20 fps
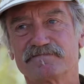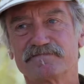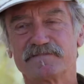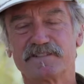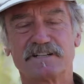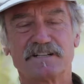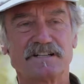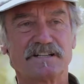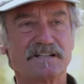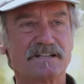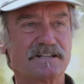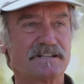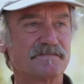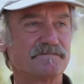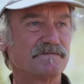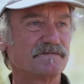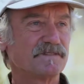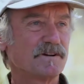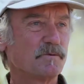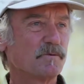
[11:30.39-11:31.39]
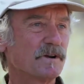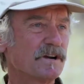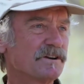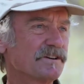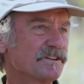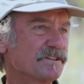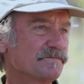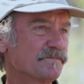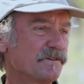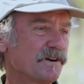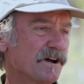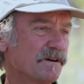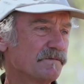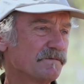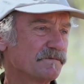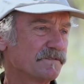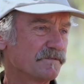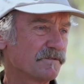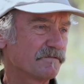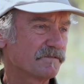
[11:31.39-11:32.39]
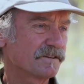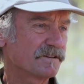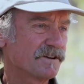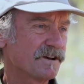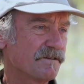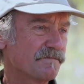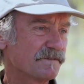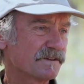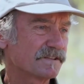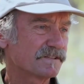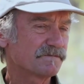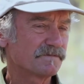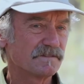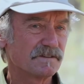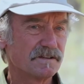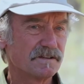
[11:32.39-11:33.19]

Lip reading: awareness problem to overcome, because